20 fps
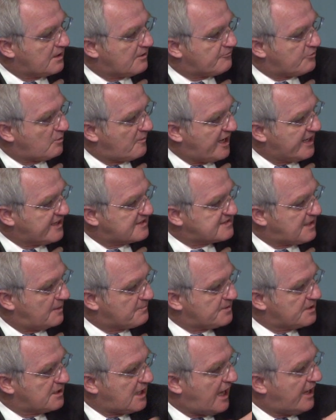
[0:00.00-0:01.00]
For my
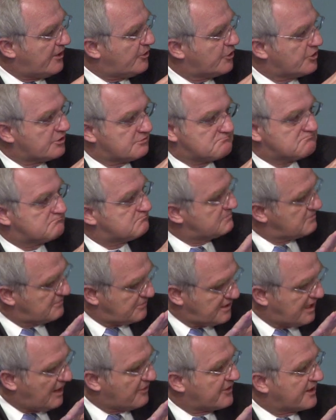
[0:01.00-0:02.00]
example, I earn
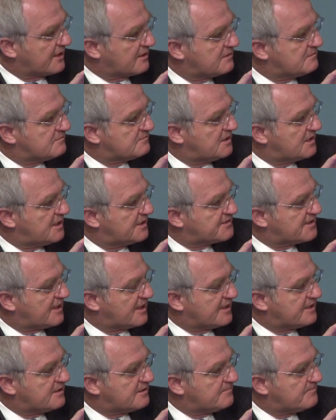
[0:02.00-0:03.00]
nothing
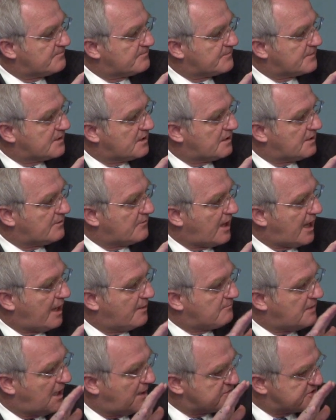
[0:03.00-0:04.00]
aside.
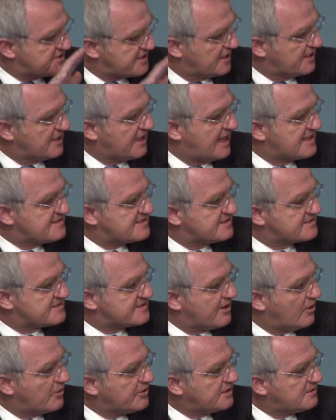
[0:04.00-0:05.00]
I'm still a
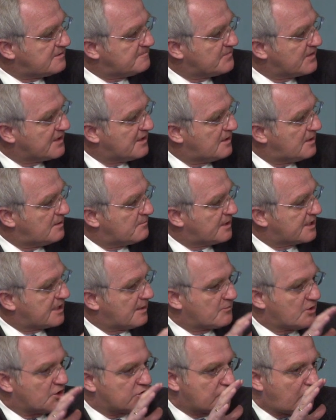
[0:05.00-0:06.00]
licensed lawyer, but
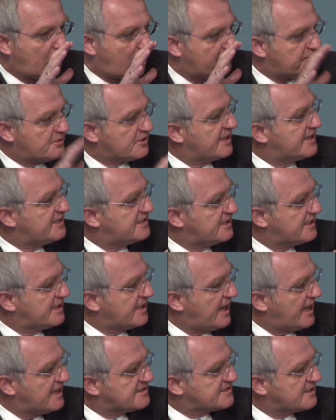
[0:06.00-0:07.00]
I'm not
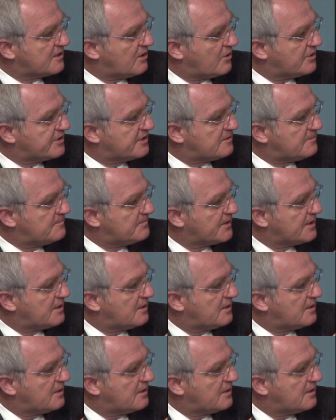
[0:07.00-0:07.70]
operating as a lawyer.